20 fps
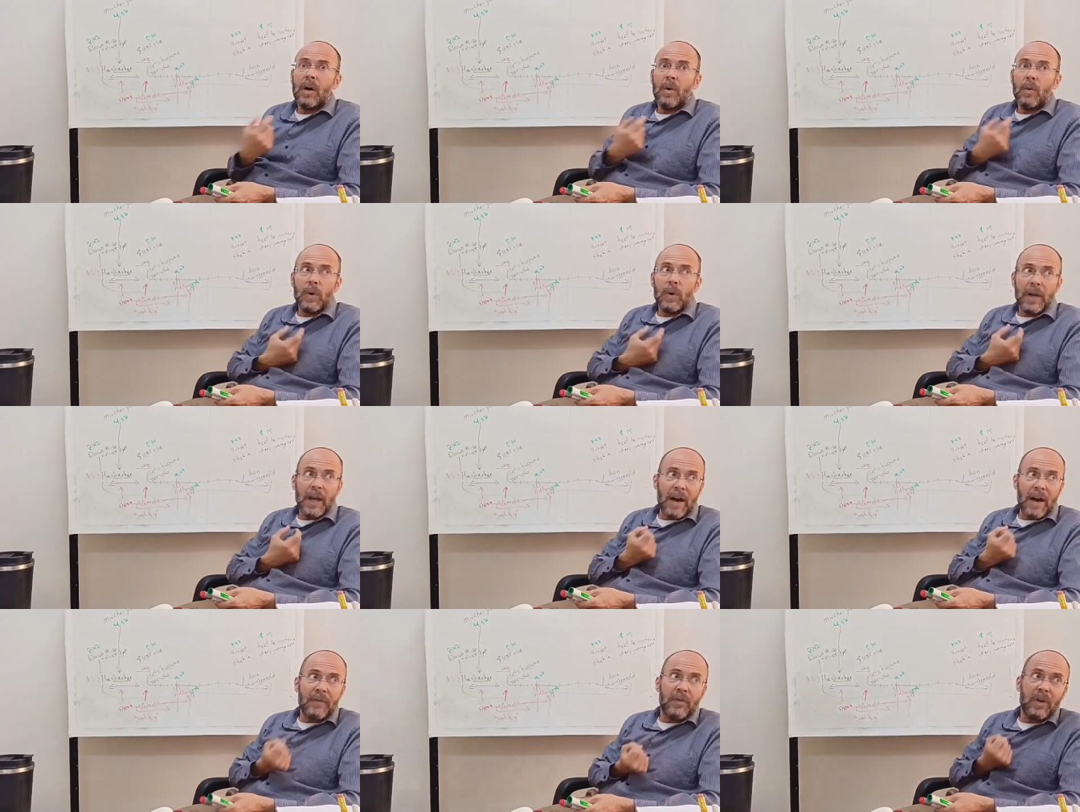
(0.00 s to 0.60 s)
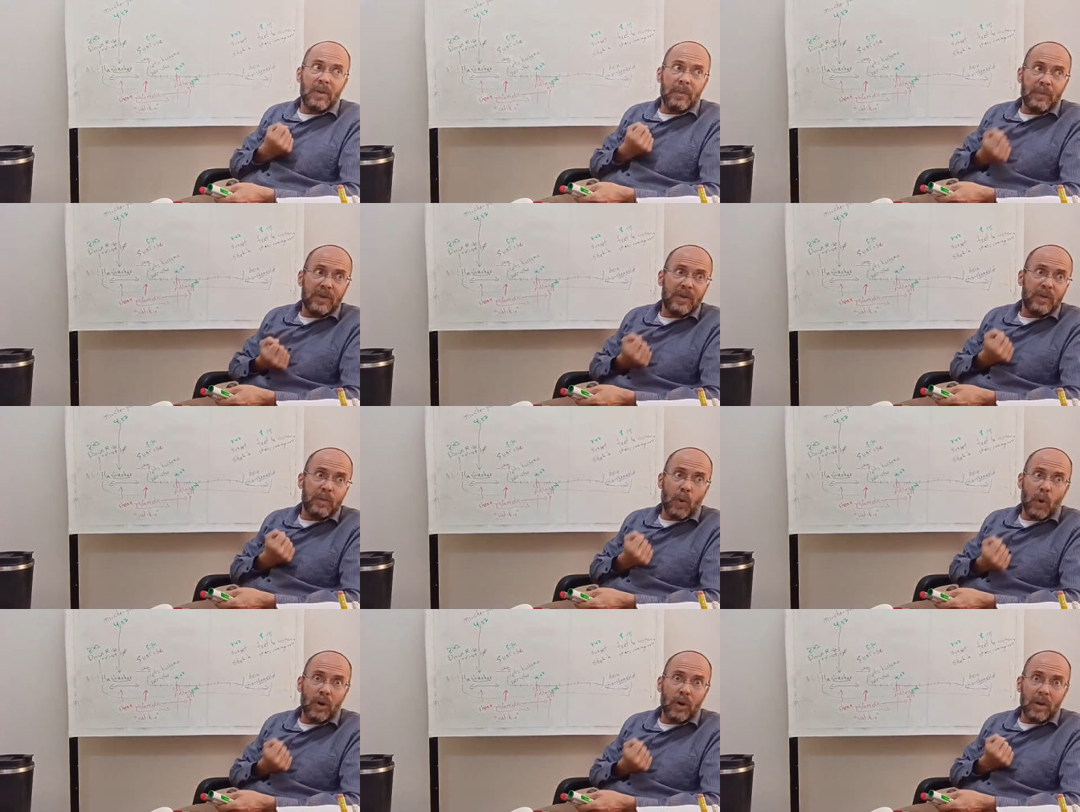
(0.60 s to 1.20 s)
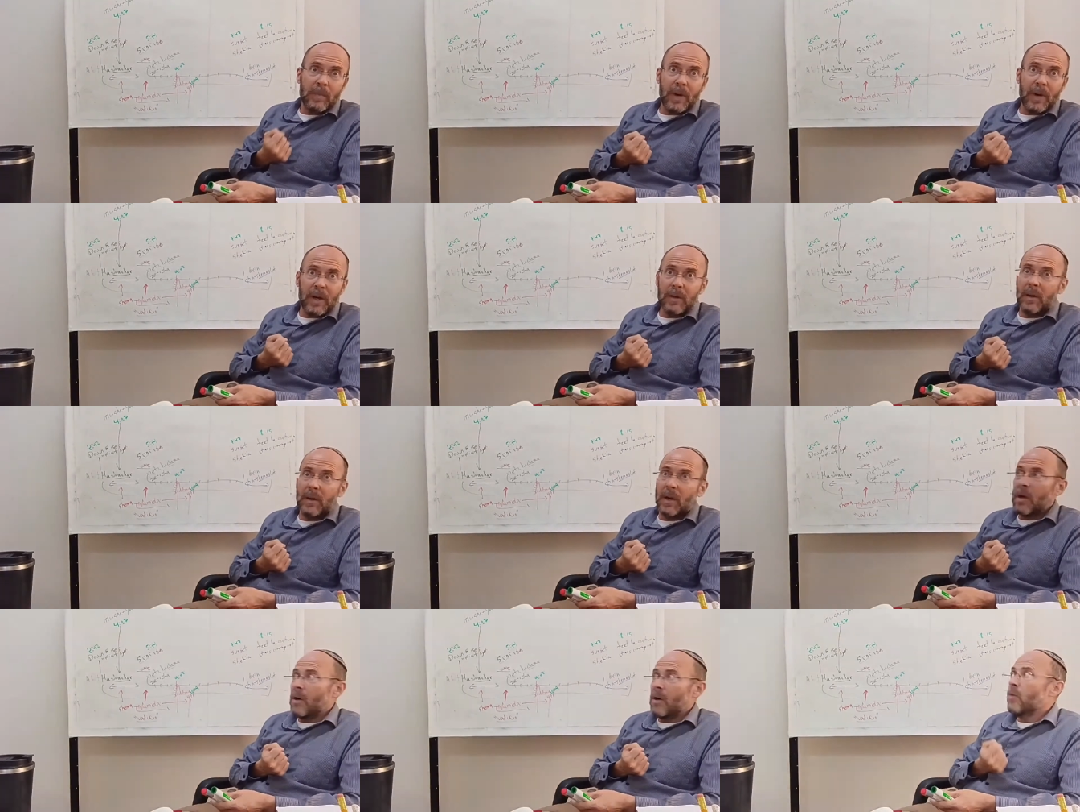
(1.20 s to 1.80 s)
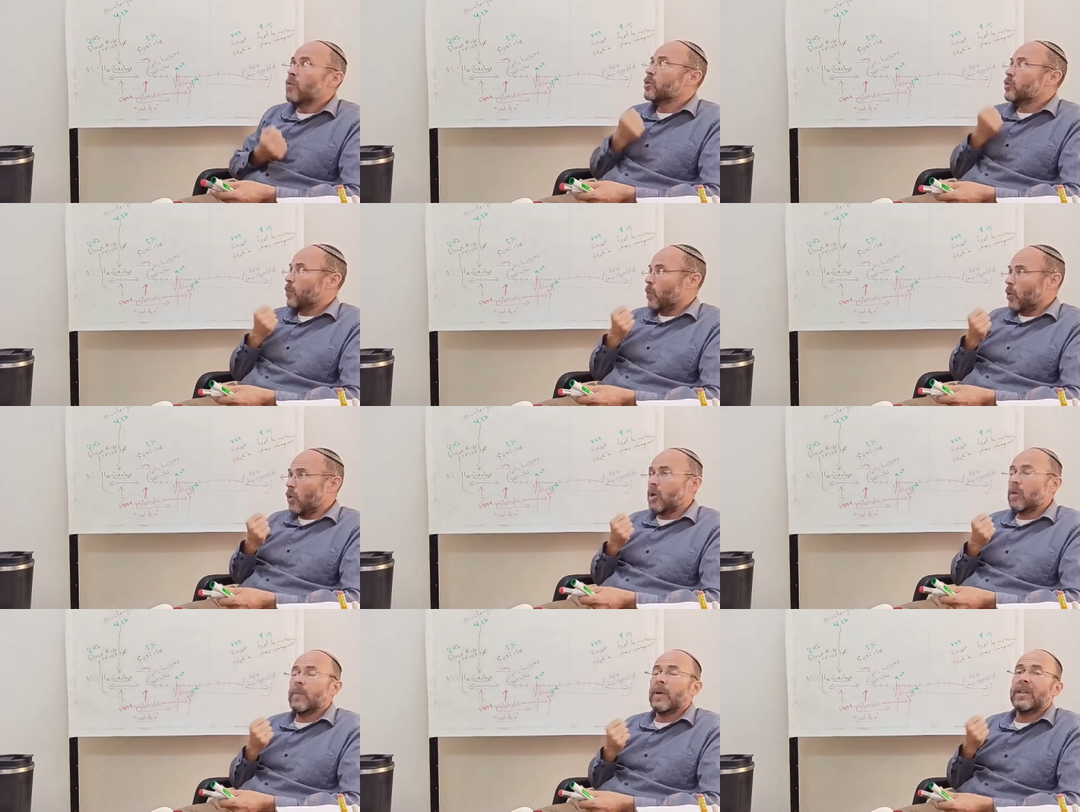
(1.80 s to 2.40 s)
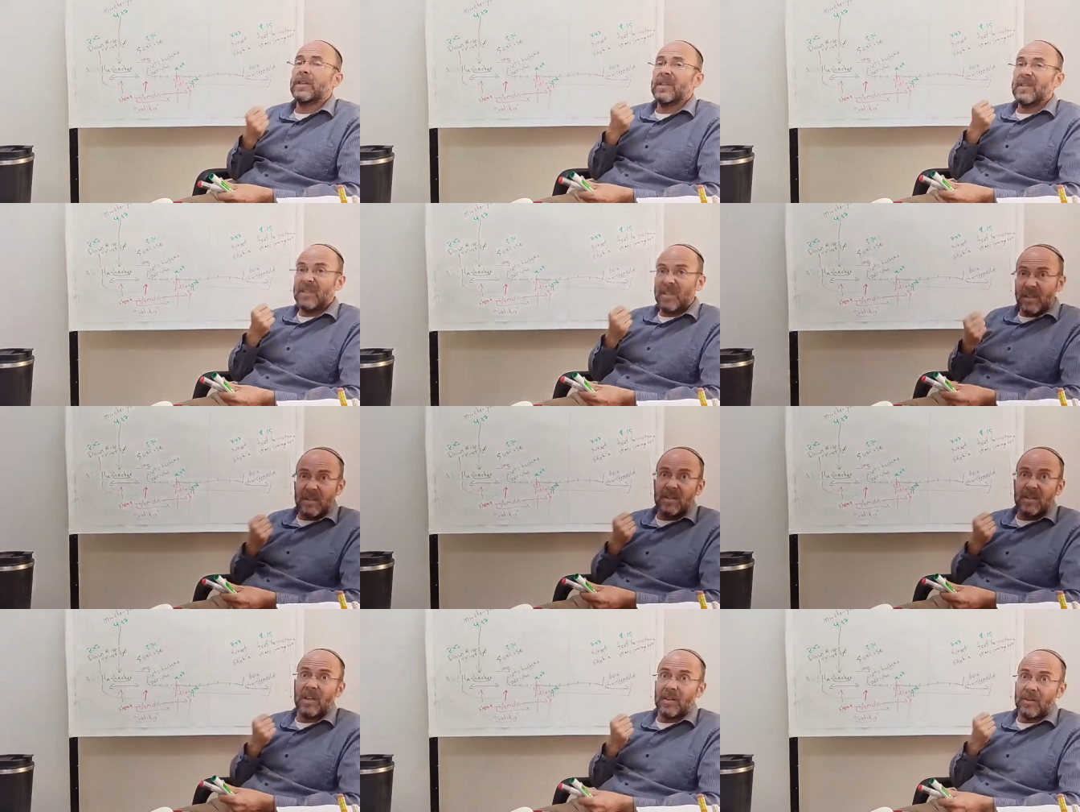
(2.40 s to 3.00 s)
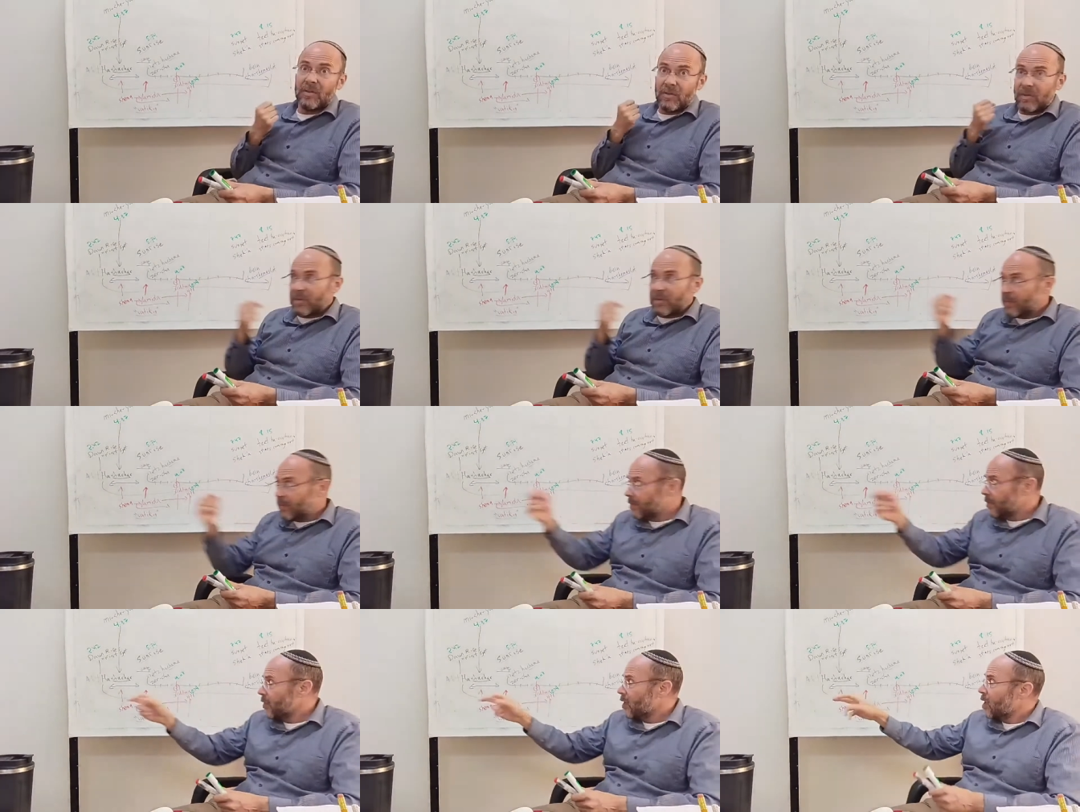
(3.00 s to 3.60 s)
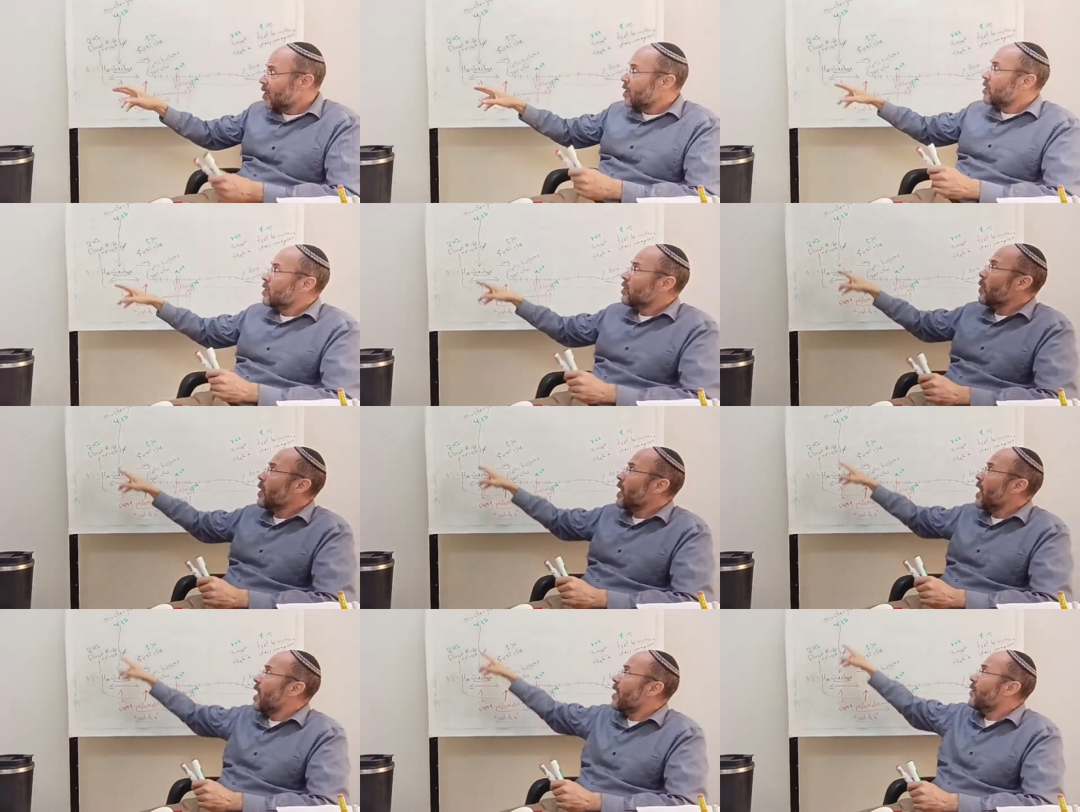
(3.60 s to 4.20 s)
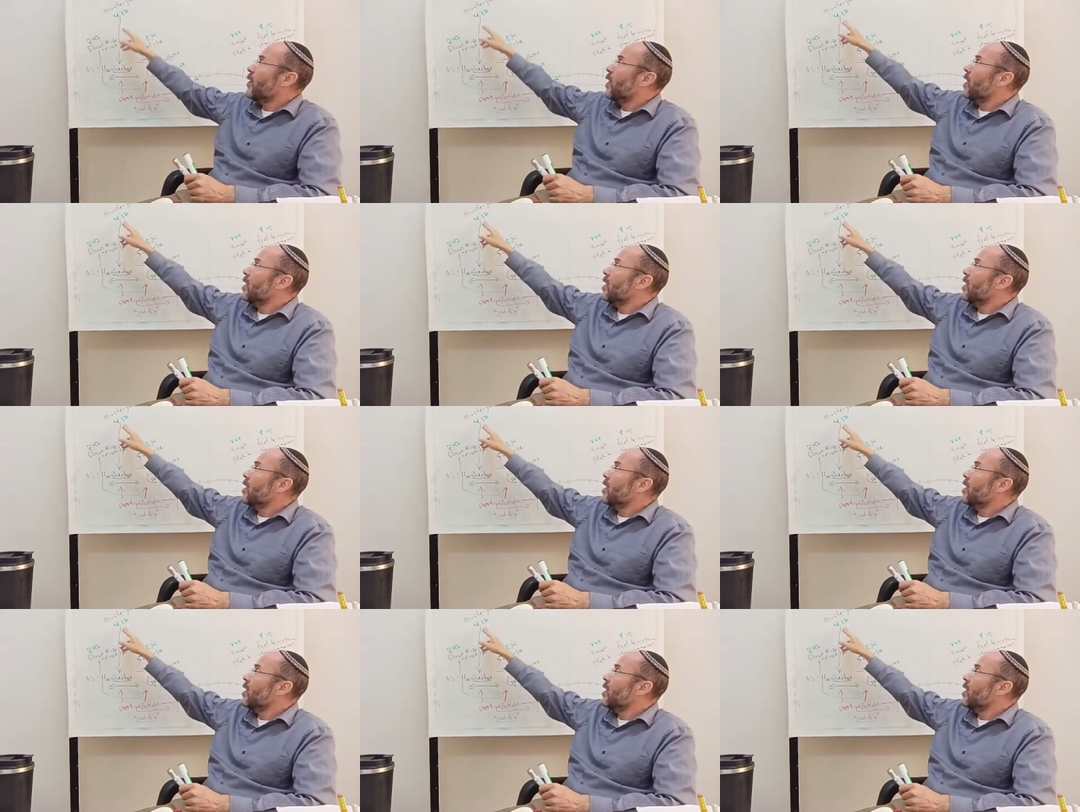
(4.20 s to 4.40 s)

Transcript: What have we spoken about? We've spoken about the tzitzit. So we have